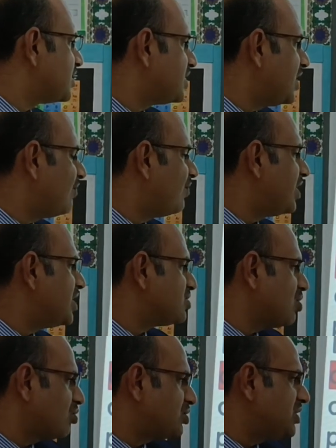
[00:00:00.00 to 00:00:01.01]
the sulfur
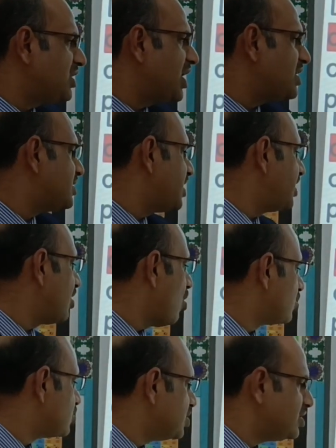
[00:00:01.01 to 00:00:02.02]
is oxidized and
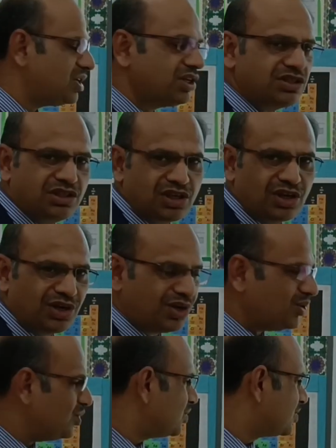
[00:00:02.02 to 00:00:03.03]
oxygen is
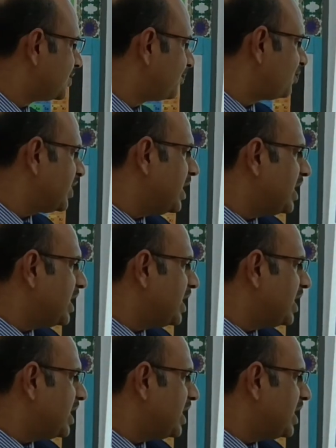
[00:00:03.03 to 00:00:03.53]
reduced.